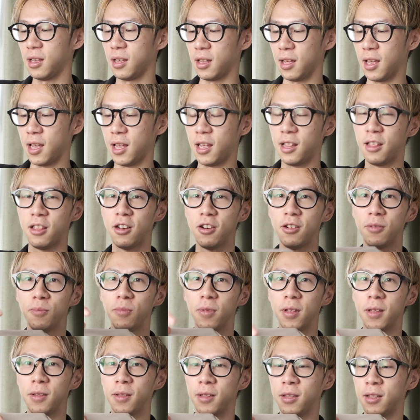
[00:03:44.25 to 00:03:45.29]
And
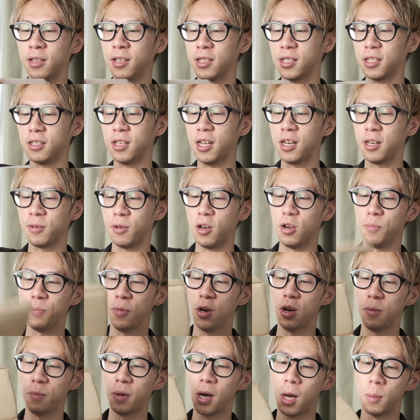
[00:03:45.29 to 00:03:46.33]
this lid
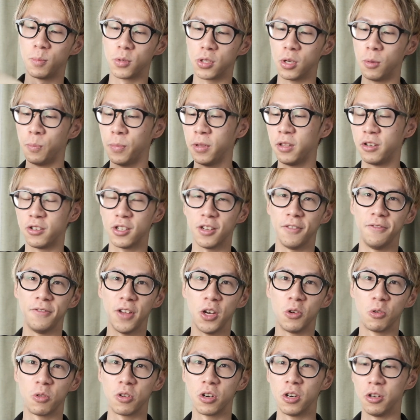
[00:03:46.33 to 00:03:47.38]
pops open. There's a
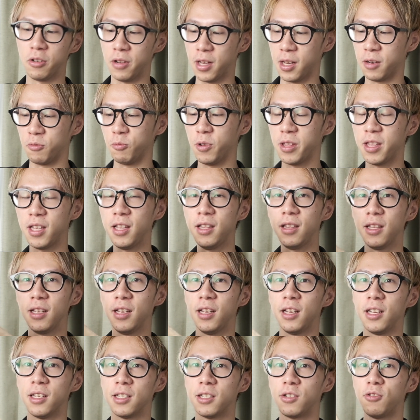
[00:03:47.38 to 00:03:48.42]
Velcro, and within
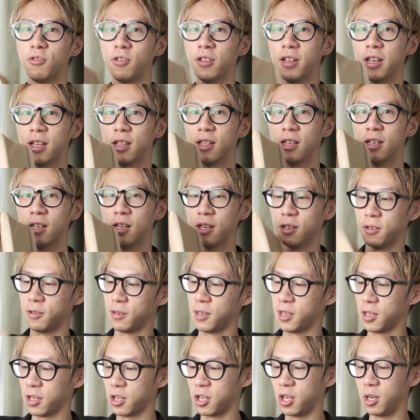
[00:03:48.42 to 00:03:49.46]
the sort of like the
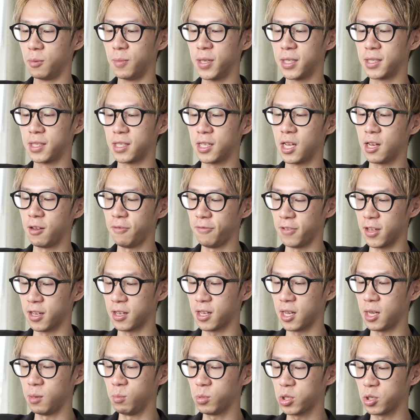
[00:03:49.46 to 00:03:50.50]
cube itself, it
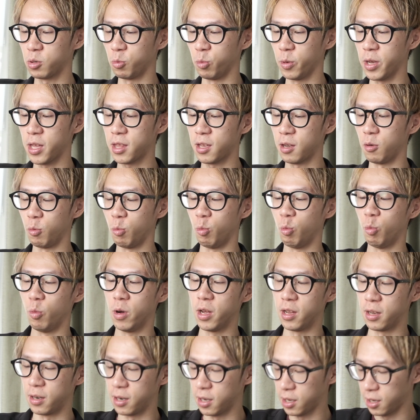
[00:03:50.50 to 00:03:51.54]
comes with
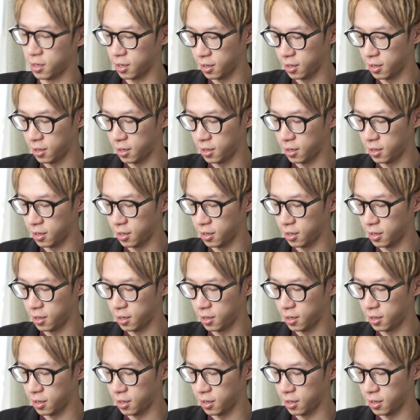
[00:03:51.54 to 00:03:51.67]
one